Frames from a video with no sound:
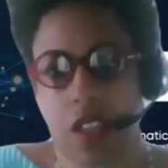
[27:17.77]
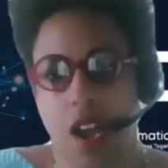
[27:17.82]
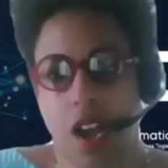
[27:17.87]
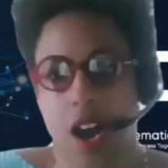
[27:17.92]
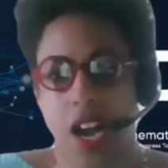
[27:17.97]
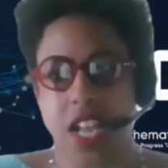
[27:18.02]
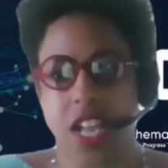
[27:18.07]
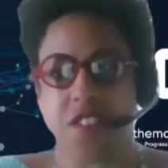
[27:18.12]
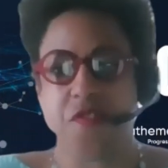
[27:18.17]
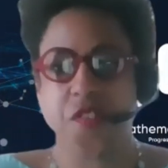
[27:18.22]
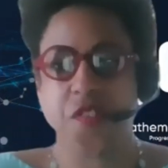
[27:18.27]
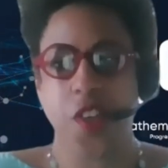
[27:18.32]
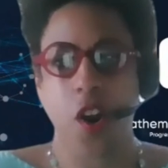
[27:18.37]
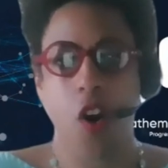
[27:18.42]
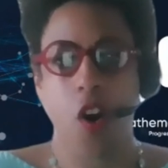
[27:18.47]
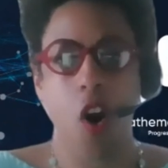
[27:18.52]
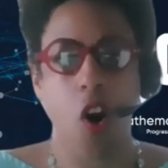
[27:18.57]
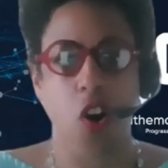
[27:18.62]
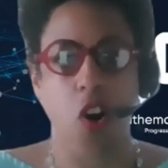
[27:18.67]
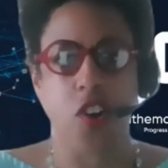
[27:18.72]
Uh, if
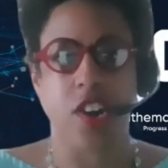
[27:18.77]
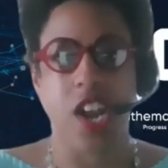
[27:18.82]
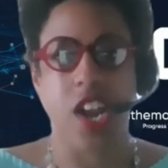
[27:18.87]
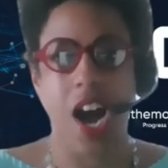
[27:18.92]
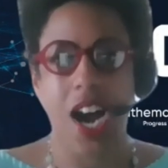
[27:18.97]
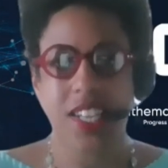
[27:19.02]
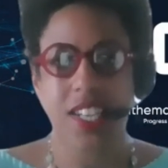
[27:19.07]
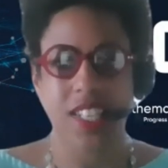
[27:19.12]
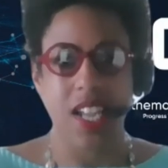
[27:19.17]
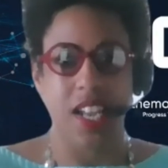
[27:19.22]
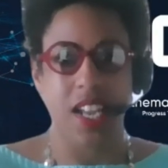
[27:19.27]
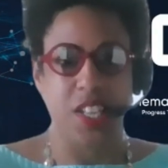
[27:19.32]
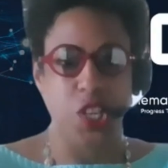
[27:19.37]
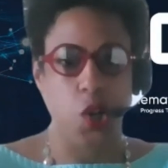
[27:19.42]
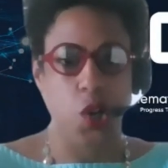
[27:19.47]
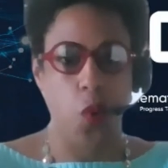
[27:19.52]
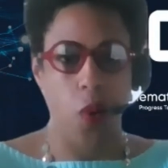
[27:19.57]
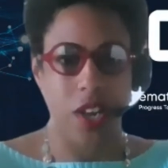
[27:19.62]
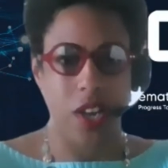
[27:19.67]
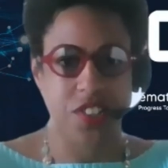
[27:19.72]
there are not any
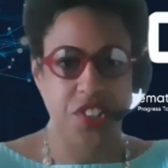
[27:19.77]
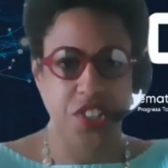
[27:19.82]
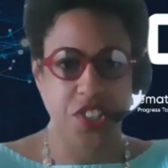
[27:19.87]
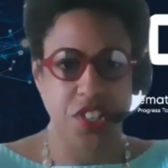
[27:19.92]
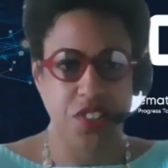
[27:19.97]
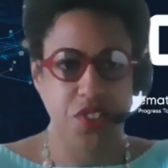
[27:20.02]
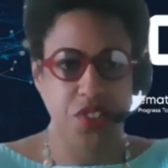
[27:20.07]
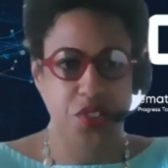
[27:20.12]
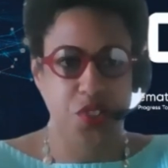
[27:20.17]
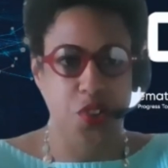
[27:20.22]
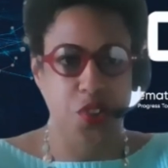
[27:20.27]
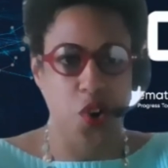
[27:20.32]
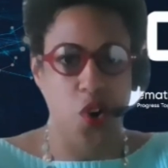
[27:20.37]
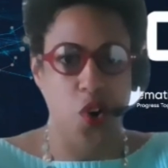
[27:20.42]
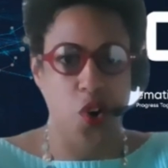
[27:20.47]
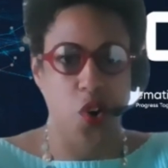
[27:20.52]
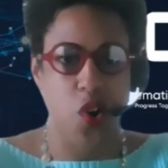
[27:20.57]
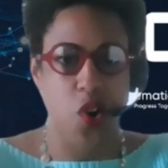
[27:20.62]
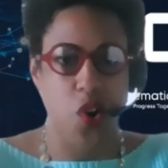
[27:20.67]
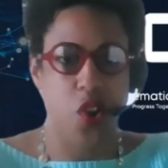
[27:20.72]
questions,
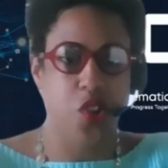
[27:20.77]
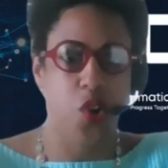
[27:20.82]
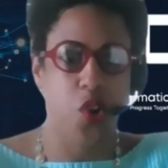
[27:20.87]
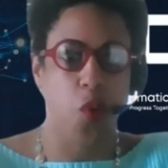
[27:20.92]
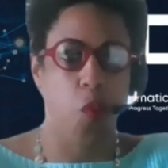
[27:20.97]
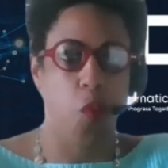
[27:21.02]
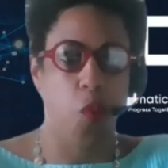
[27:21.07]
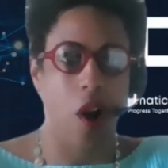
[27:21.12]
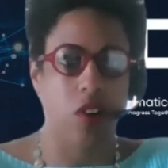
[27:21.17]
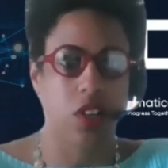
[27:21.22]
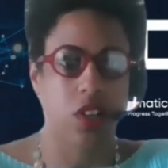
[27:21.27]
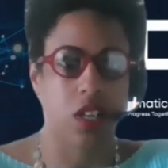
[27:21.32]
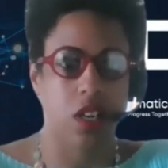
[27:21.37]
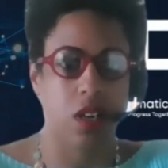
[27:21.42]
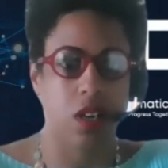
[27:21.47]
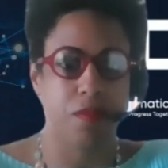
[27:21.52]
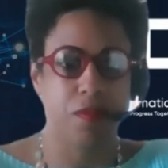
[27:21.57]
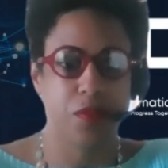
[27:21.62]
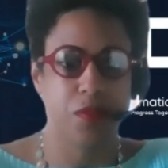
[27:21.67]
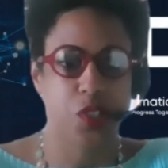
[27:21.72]
you're you're
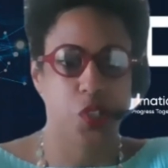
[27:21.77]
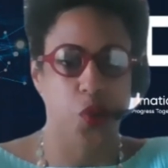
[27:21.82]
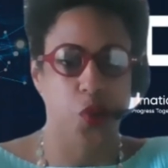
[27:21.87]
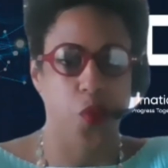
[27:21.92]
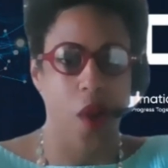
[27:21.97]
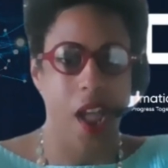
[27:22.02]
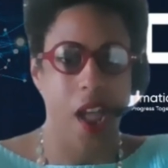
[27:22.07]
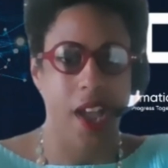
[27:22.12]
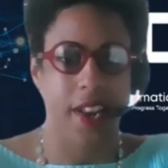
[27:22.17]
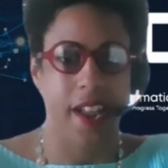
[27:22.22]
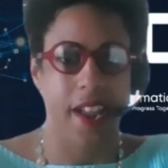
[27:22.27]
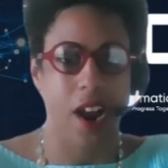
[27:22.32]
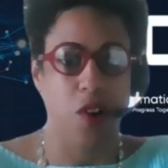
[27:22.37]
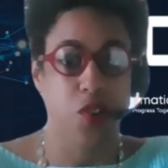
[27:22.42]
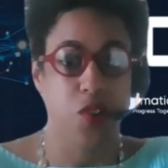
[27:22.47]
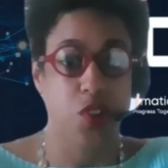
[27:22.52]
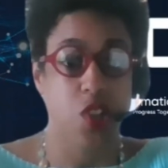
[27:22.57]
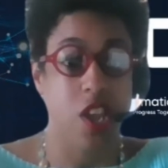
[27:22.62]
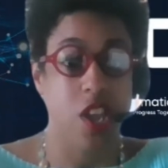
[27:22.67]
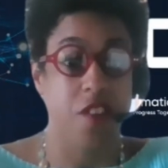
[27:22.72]
welcome to head out.